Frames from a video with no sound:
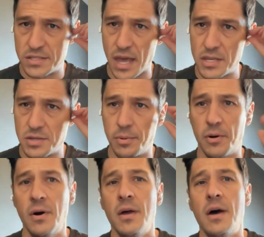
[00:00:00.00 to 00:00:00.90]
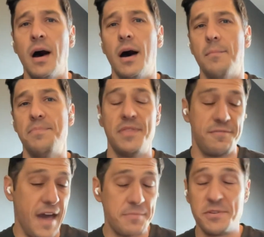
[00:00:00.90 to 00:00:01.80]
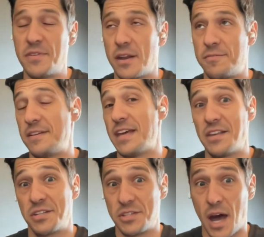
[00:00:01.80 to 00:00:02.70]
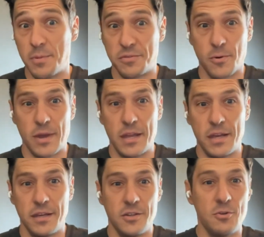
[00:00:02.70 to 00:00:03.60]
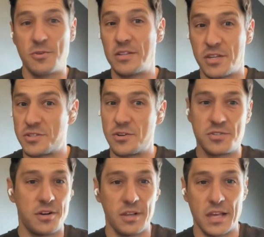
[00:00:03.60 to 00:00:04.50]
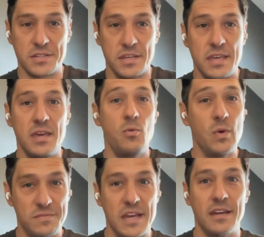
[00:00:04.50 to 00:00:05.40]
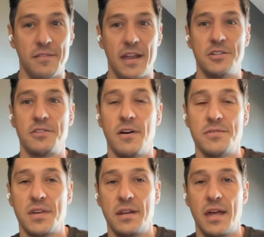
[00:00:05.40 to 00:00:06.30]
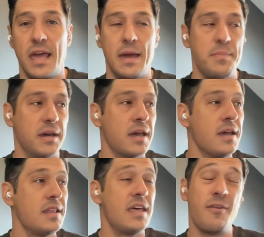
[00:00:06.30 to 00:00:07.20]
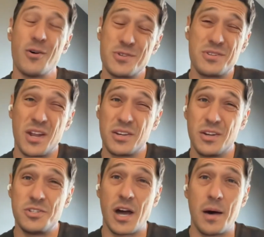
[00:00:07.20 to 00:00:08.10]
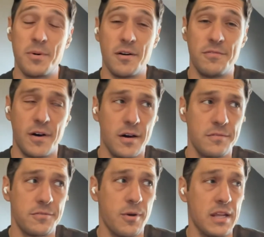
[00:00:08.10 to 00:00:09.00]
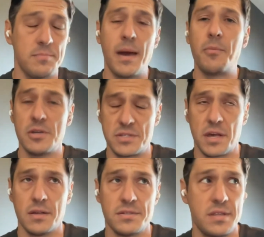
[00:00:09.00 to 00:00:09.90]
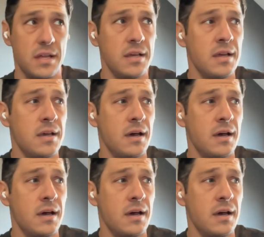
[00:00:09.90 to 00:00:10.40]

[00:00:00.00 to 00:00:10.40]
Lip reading: sizable. The fabs have done a fantastic job of creating new transistors that are less leaky. We've taken advantage of those at Ambiq. They've also done a good job of creating memory cells that